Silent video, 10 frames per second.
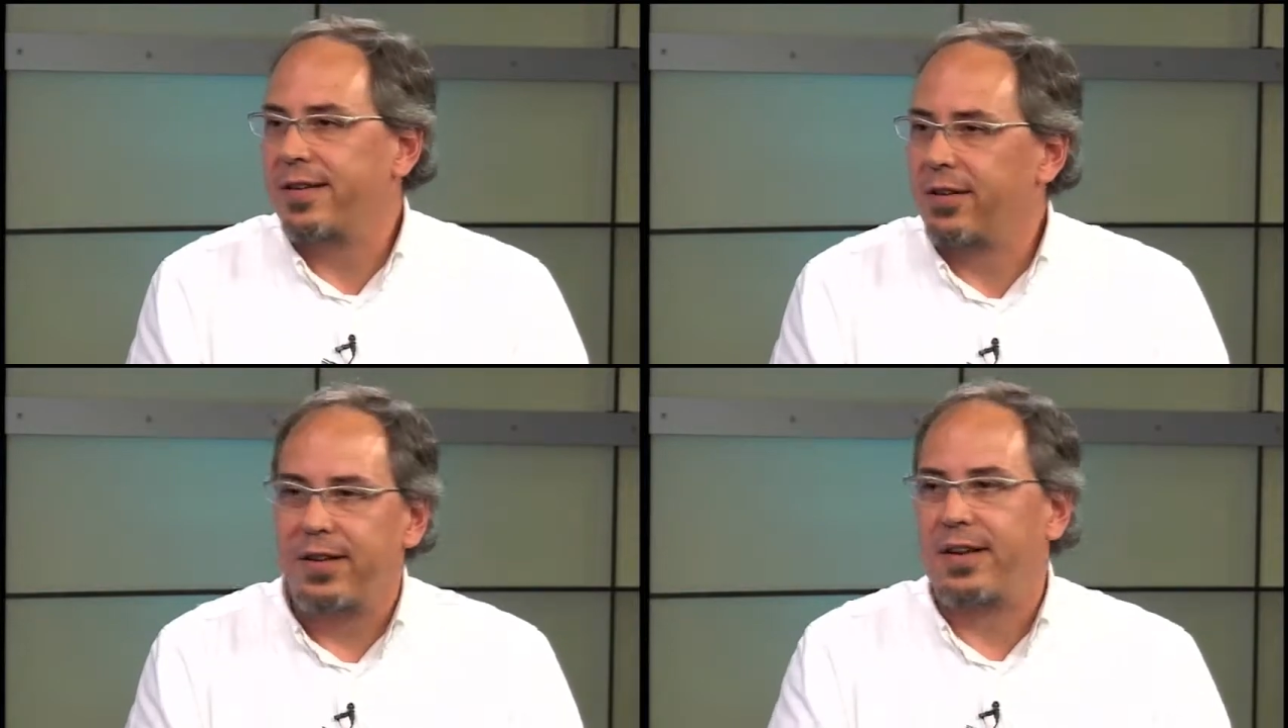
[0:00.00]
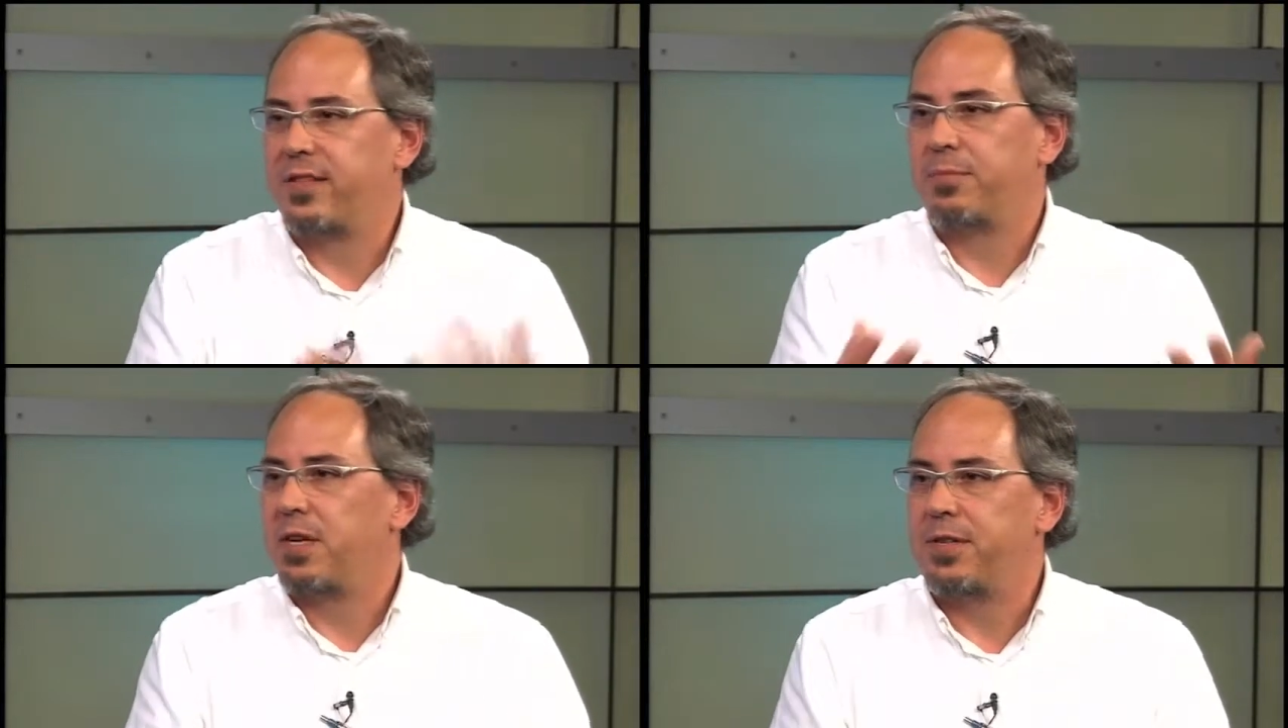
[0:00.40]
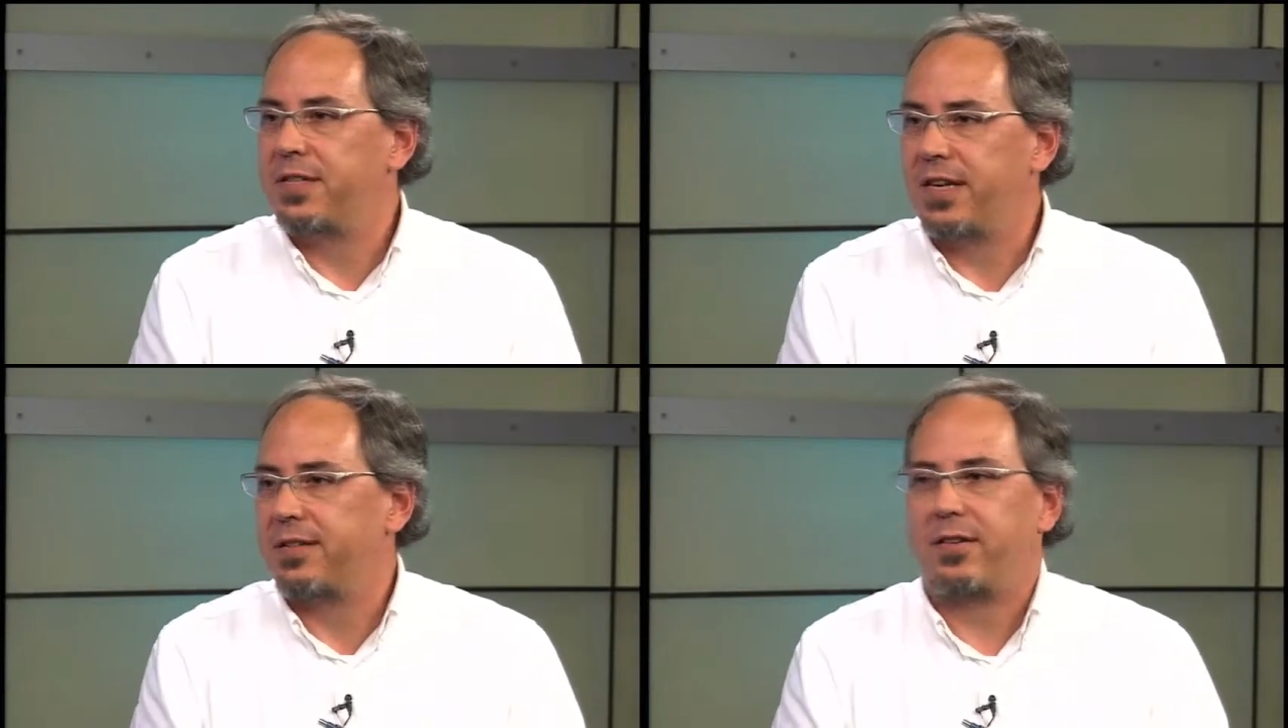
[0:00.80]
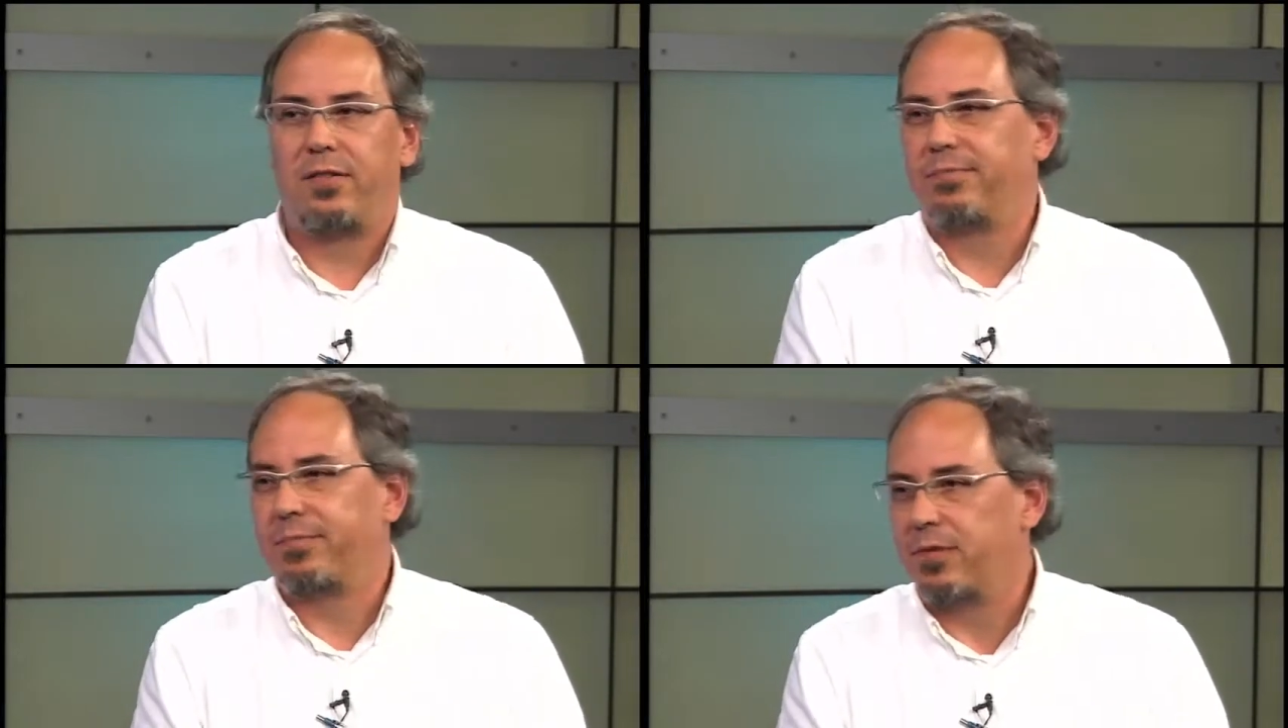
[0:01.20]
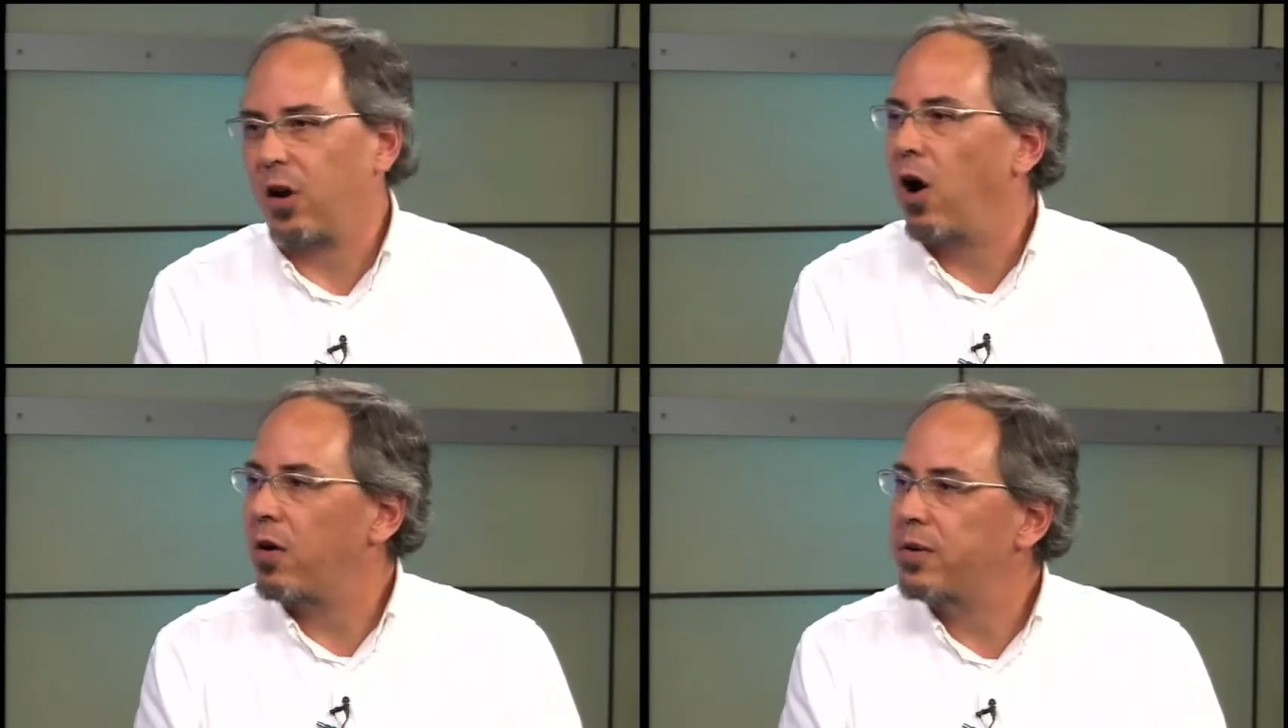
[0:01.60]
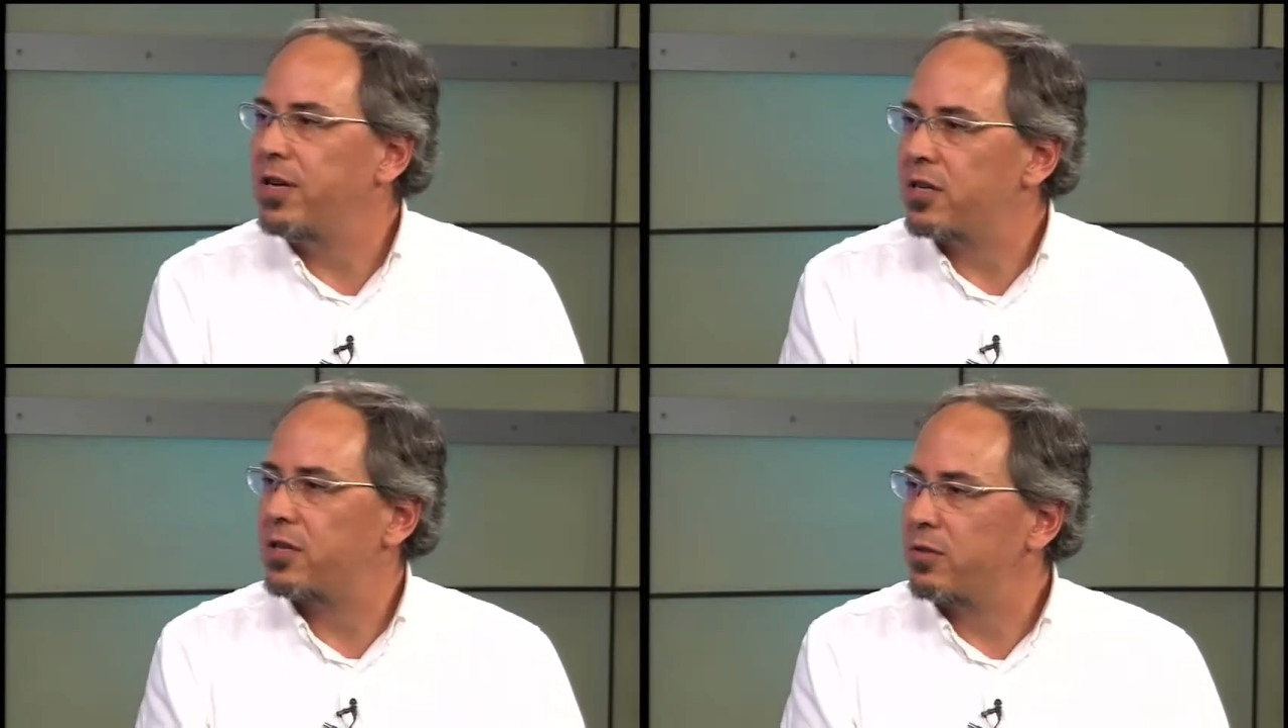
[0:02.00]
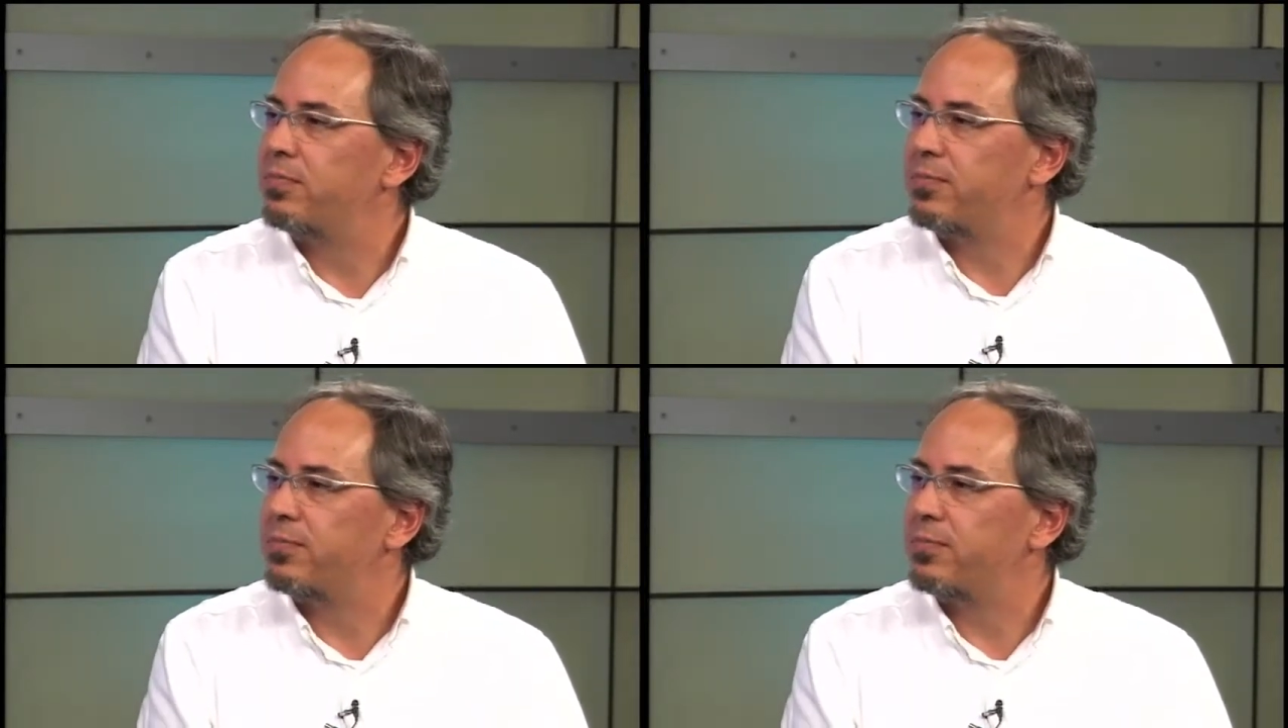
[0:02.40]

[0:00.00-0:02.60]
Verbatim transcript: and all that. Sometimes it takes long years to,